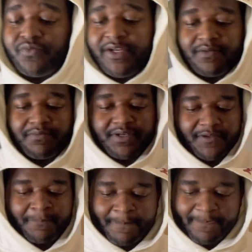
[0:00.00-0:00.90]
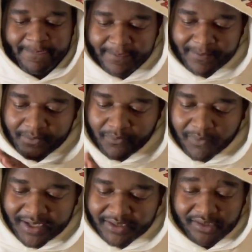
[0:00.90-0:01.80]
weird, but
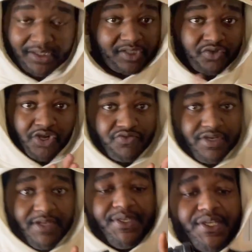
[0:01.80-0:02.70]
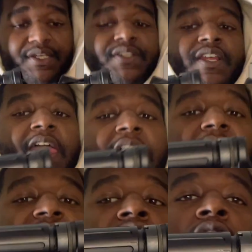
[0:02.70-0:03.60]
right there, that's all you need because
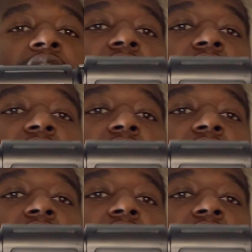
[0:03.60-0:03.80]
it's gonna